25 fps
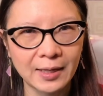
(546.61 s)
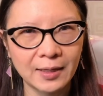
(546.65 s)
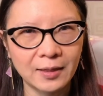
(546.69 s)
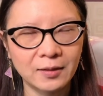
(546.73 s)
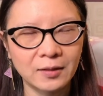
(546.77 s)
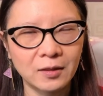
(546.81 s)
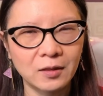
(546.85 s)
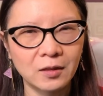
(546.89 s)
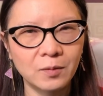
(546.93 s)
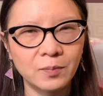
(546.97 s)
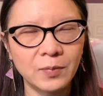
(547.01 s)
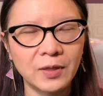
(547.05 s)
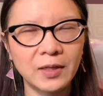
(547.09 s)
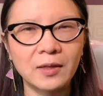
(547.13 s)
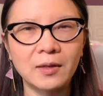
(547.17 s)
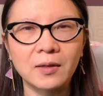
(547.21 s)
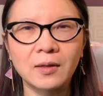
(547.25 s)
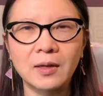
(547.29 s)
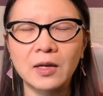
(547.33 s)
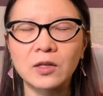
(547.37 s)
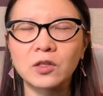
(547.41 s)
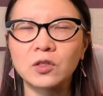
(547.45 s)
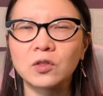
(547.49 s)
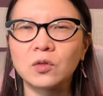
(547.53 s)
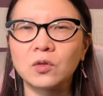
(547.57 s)
a little bit and
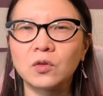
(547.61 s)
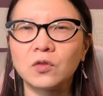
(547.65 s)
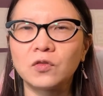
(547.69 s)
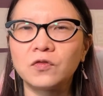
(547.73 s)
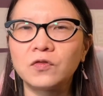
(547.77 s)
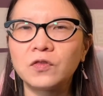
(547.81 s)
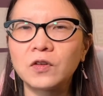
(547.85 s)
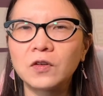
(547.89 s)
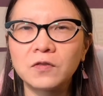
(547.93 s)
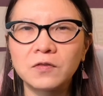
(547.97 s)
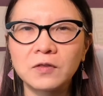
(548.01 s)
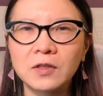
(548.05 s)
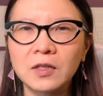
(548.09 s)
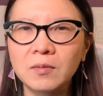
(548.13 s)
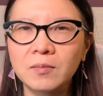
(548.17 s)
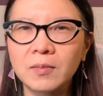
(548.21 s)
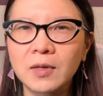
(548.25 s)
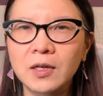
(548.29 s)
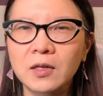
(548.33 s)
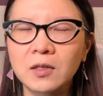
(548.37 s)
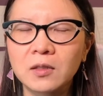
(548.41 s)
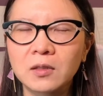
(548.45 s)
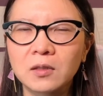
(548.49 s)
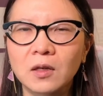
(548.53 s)
I do 15 minutes